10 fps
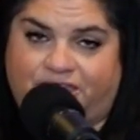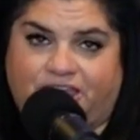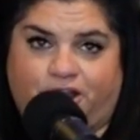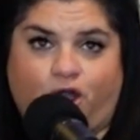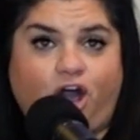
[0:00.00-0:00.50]

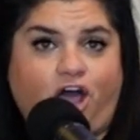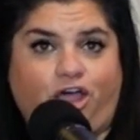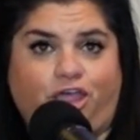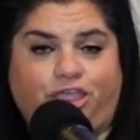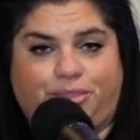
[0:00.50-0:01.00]
And then
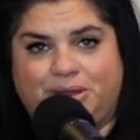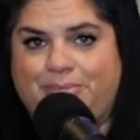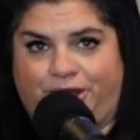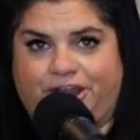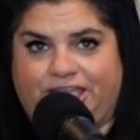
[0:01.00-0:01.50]
all
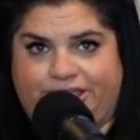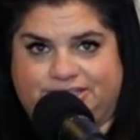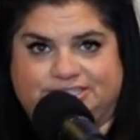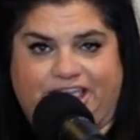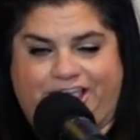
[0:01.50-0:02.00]
3
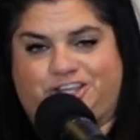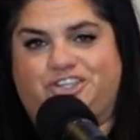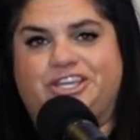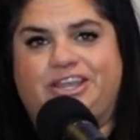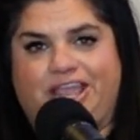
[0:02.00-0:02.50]
markets,
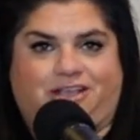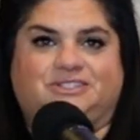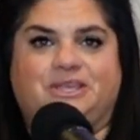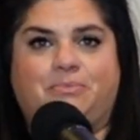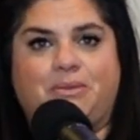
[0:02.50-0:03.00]
Ashland,
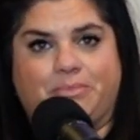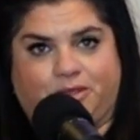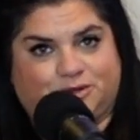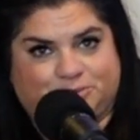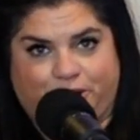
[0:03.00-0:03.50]
Alsip,
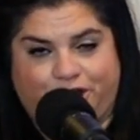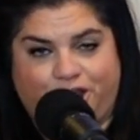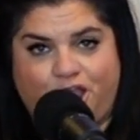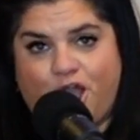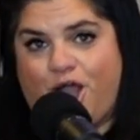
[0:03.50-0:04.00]
Melrose
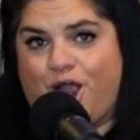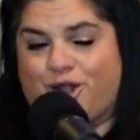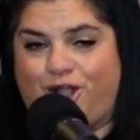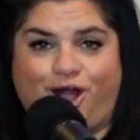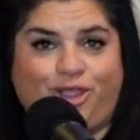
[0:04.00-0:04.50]
Park,
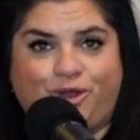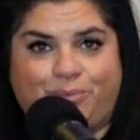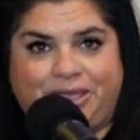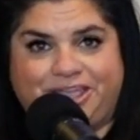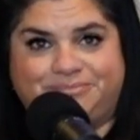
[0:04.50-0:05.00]
are all
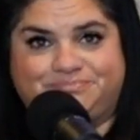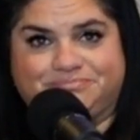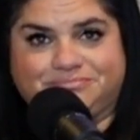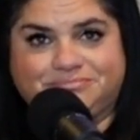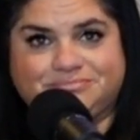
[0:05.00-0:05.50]
open